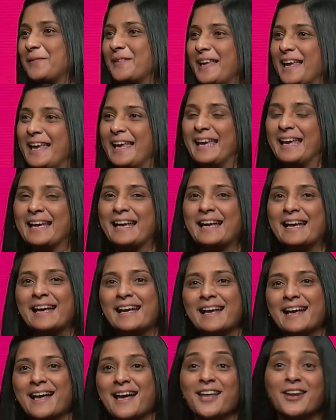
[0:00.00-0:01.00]
playing
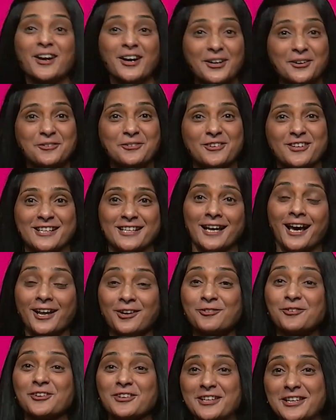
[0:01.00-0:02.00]
an
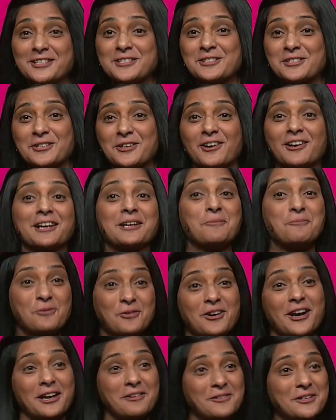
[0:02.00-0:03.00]
unreleased song at a
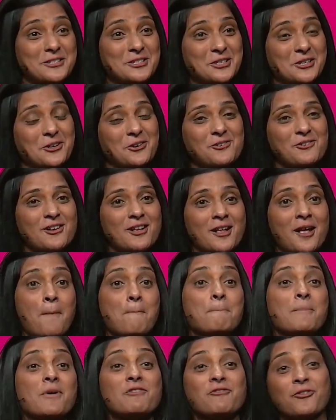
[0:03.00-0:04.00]
private show
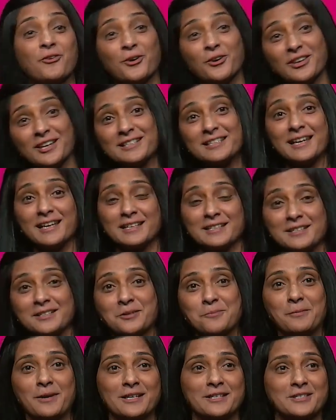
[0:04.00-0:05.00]
before they take it to the
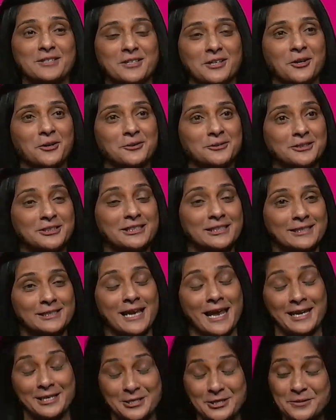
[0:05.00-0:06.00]
big
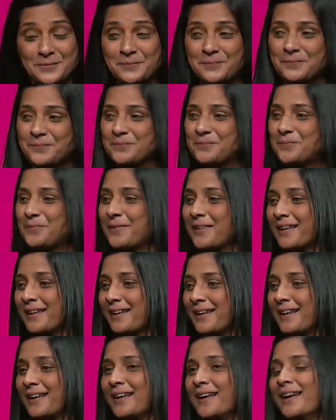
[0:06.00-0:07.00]
stage
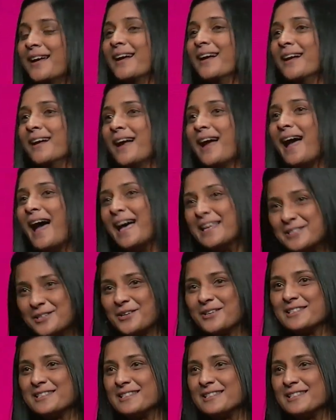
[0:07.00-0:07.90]
as you can